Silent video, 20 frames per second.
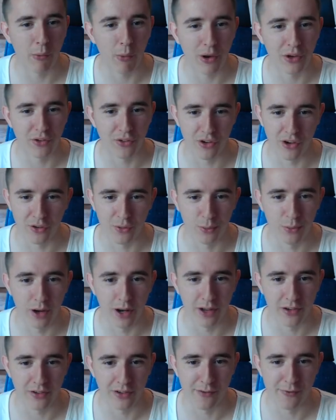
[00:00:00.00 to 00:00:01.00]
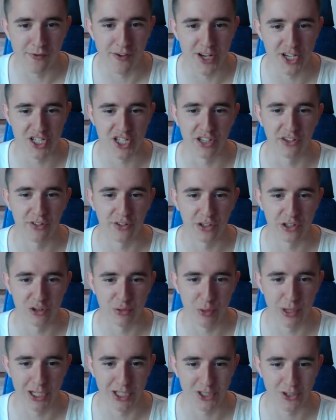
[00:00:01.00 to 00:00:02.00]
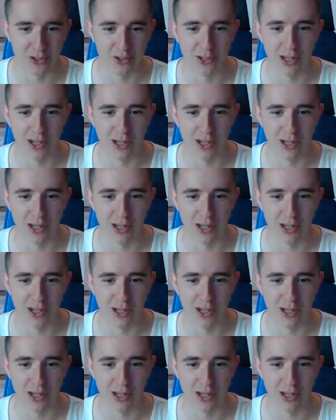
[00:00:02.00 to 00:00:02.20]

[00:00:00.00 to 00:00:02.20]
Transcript: question is, what is the fishing situation